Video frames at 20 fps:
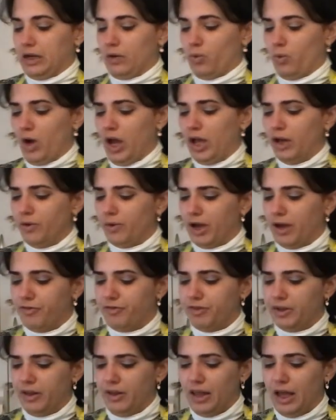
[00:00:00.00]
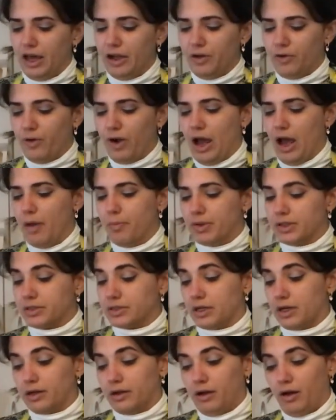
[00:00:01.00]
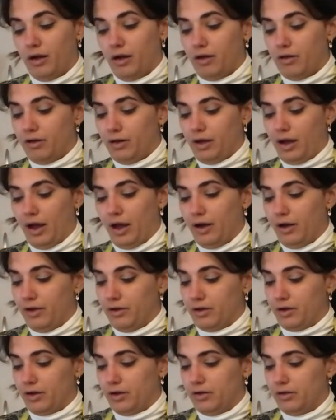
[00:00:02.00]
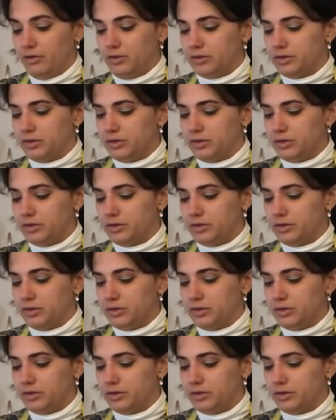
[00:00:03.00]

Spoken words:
Why do I feel like crap? It's like, oh, I don't know.